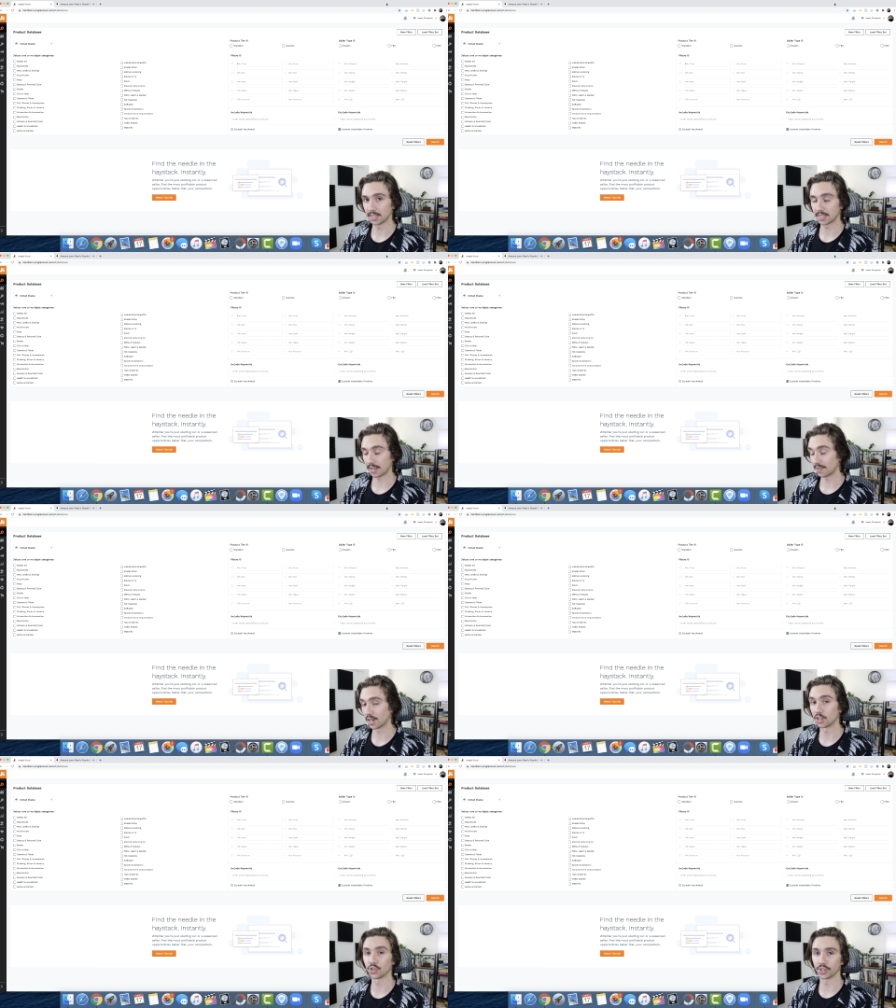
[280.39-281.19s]

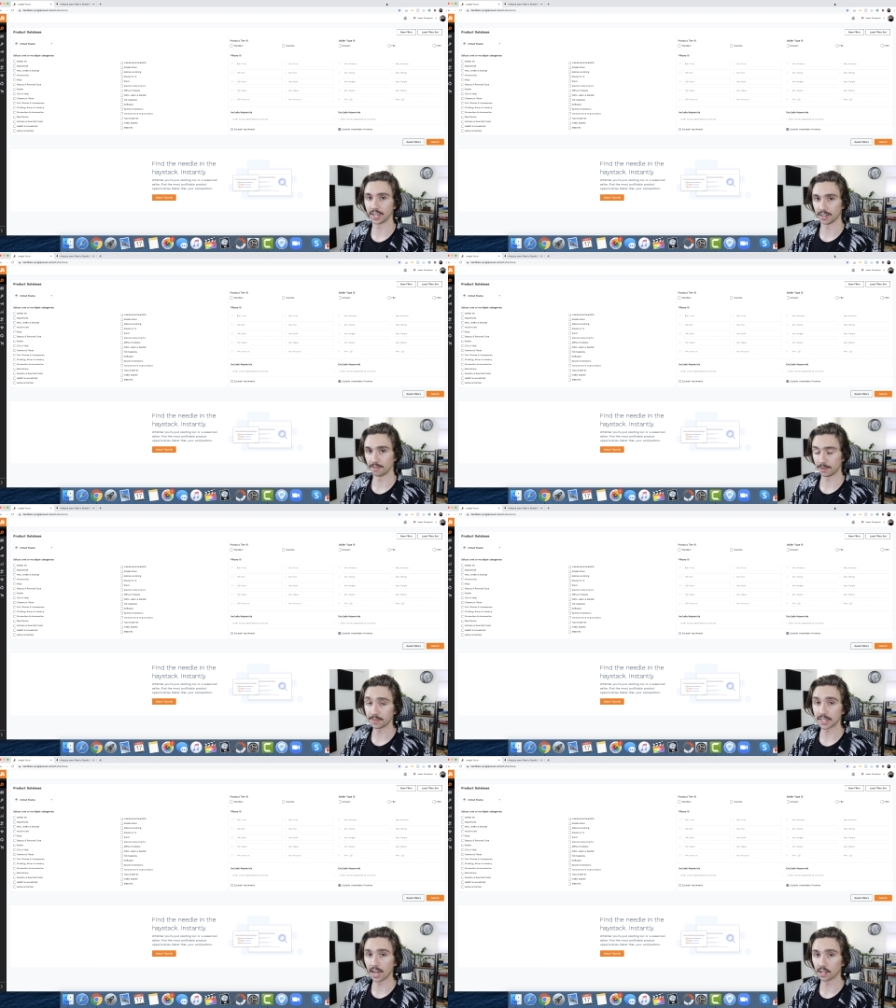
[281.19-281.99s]

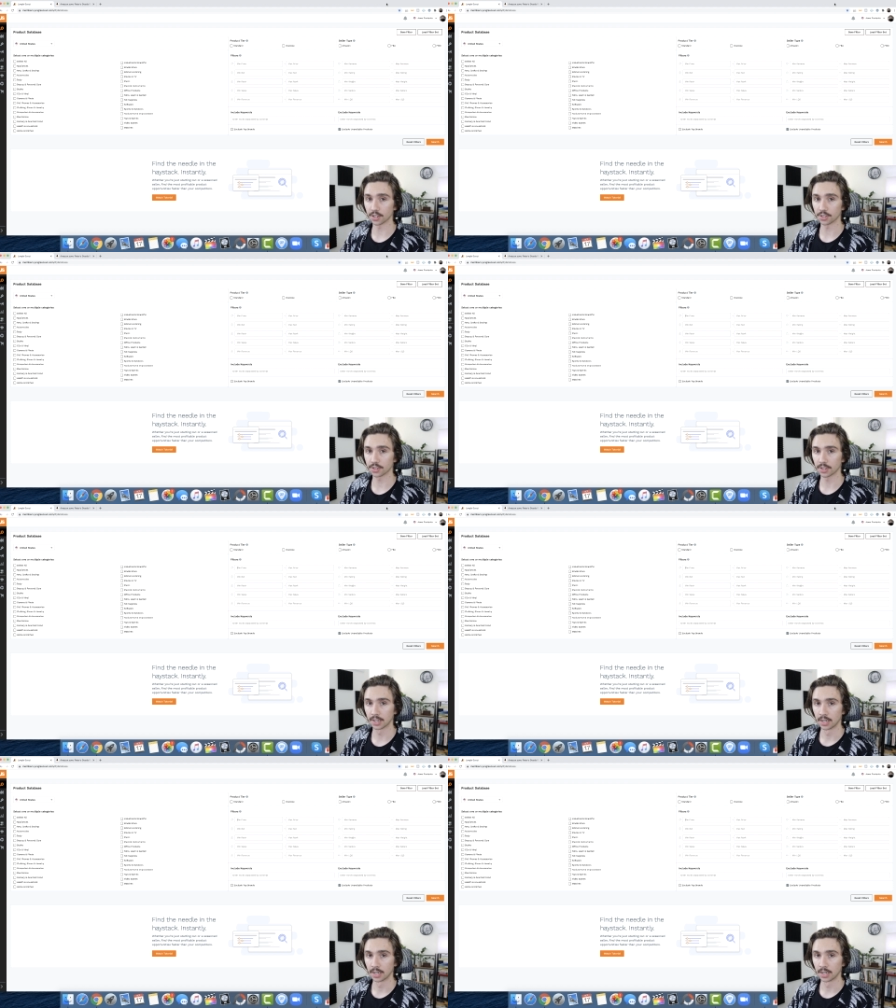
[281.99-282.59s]
$750.